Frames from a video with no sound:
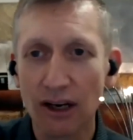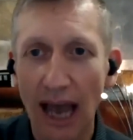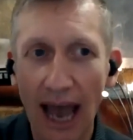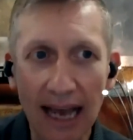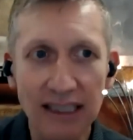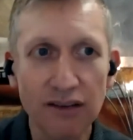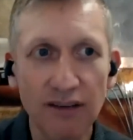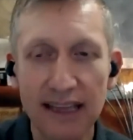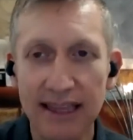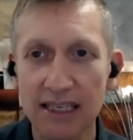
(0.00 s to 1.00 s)

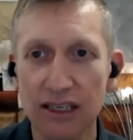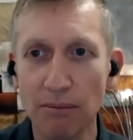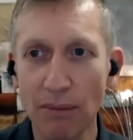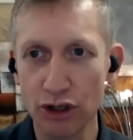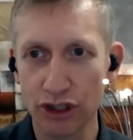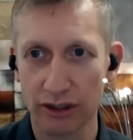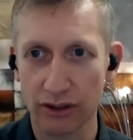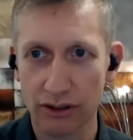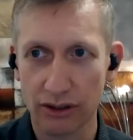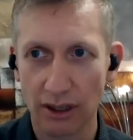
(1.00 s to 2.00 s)
activate these
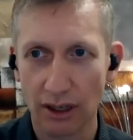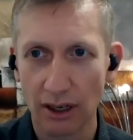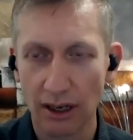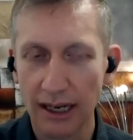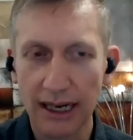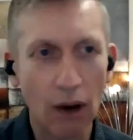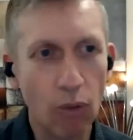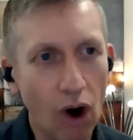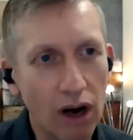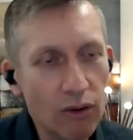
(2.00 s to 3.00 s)
emotions. Now,
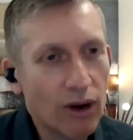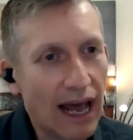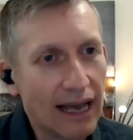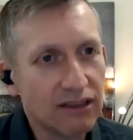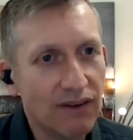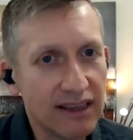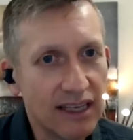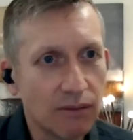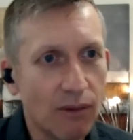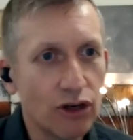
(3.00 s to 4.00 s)
why do we want to activate
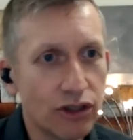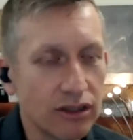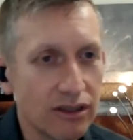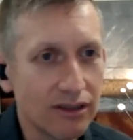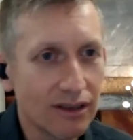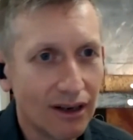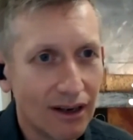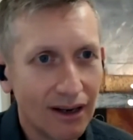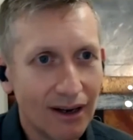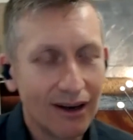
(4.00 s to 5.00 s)
these emotions?
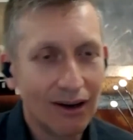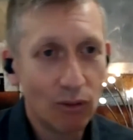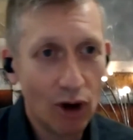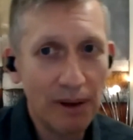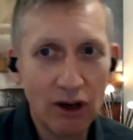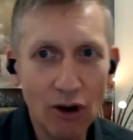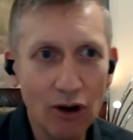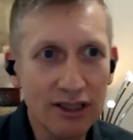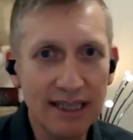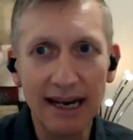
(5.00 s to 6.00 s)
Well,
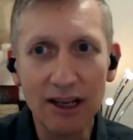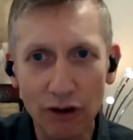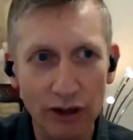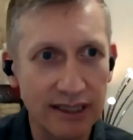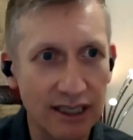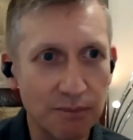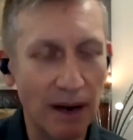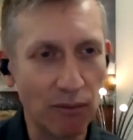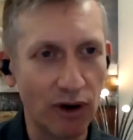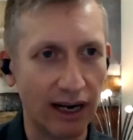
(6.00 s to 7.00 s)
because that increases
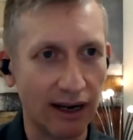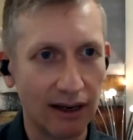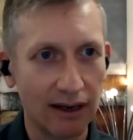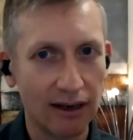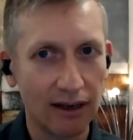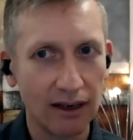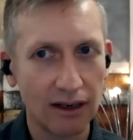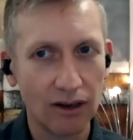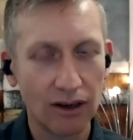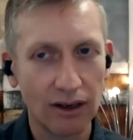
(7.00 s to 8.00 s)
memory.
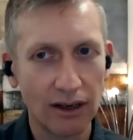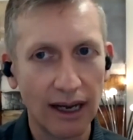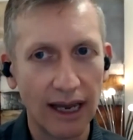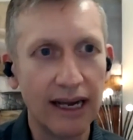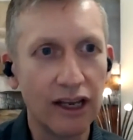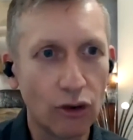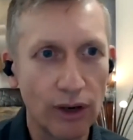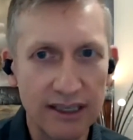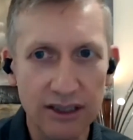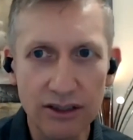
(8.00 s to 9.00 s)
It
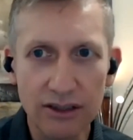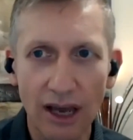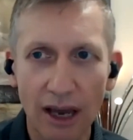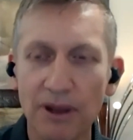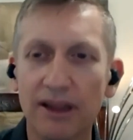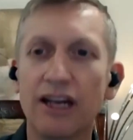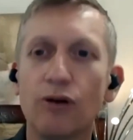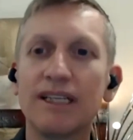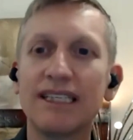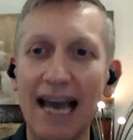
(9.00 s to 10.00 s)
increases ability to
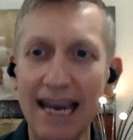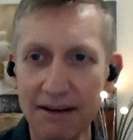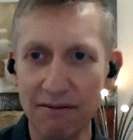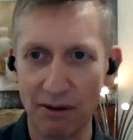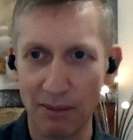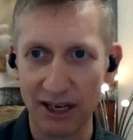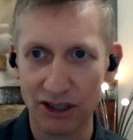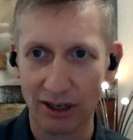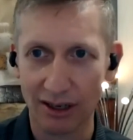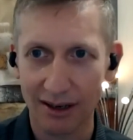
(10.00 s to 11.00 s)
retain
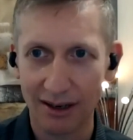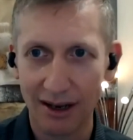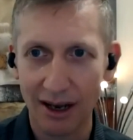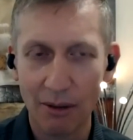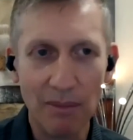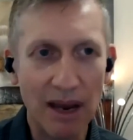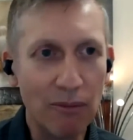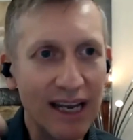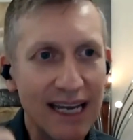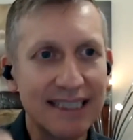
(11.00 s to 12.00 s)
information.
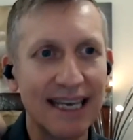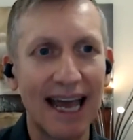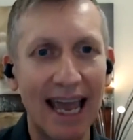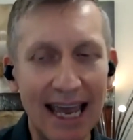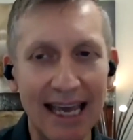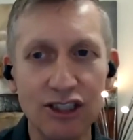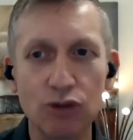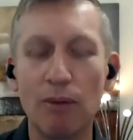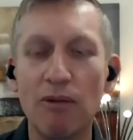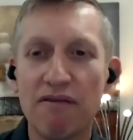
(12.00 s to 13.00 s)
Memory is enhanced
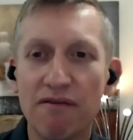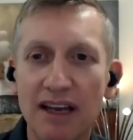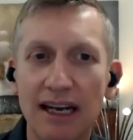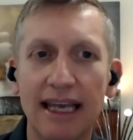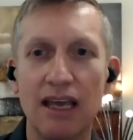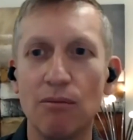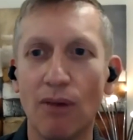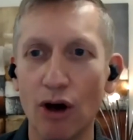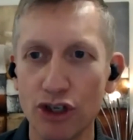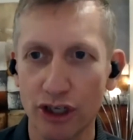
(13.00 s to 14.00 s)
when we're feeling
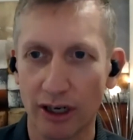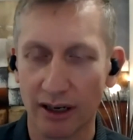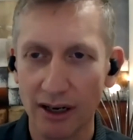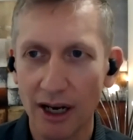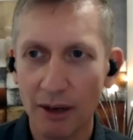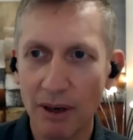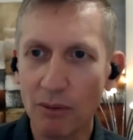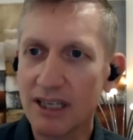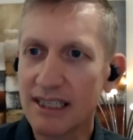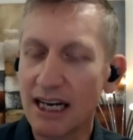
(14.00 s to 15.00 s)
emotion. Remember what I said at